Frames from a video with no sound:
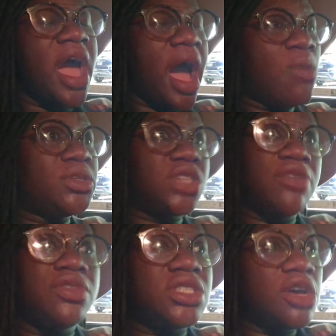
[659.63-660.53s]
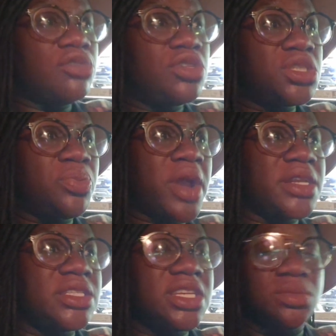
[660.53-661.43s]
I would definitely tell you this
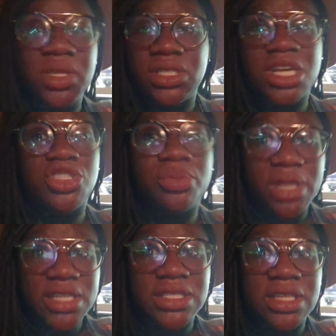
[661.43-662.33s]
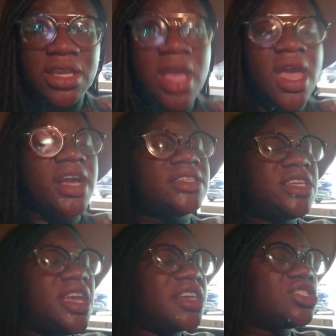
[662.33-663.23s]
pregnancy has been such a blessing because
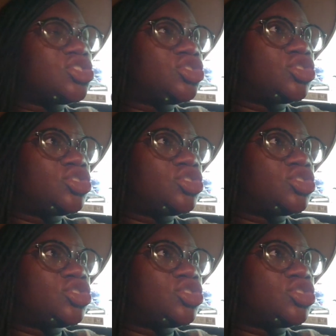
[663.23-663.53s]
it has